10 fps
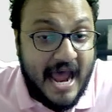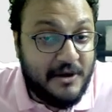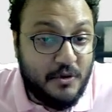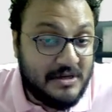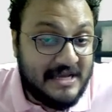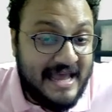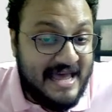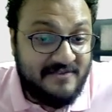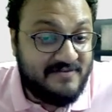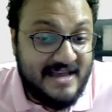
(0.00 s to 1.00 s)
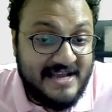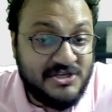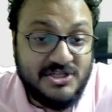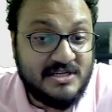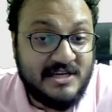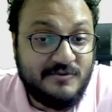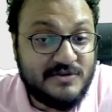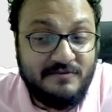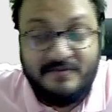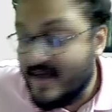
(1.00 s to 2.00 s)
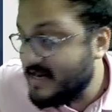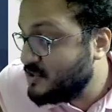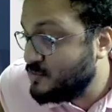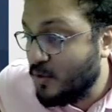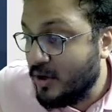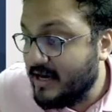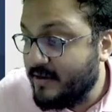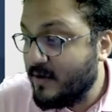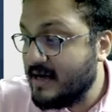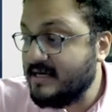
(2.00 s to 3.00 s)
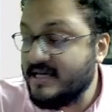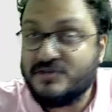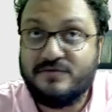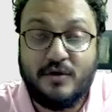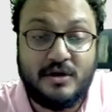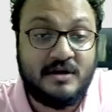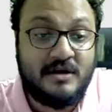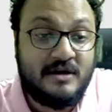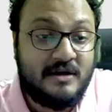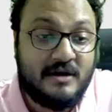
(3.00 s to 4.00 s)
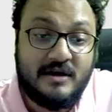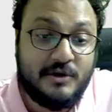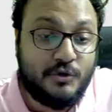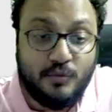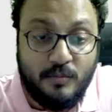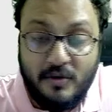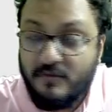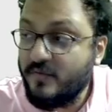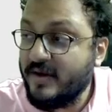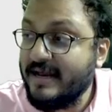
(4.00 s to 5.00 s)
I don't care if the engine gives a very small advantage for uh, Dubov.